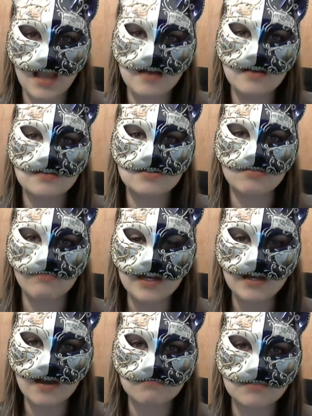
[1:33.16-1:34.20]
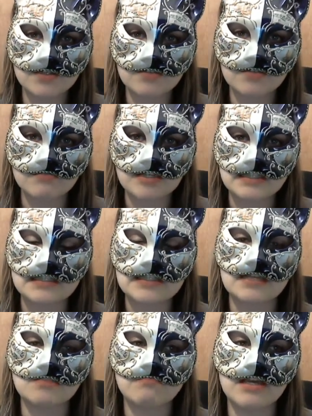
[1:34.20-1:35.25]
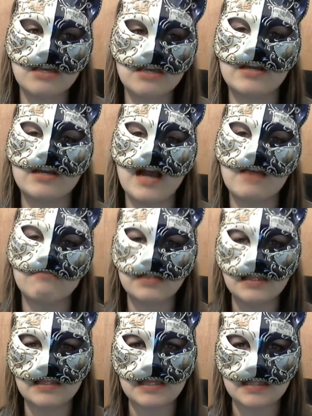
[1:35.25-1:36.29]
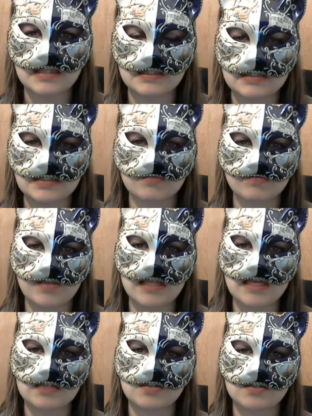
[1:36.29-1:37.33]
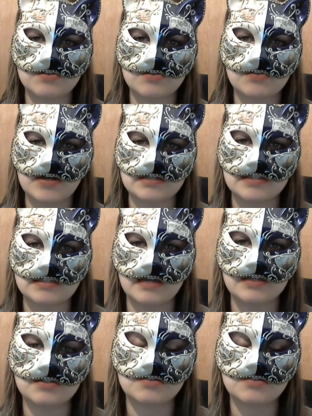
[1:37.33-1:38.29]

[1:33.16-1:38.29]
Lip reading: So when it comes to the risk assessment hearing, I really think that this is when things start to cross the line.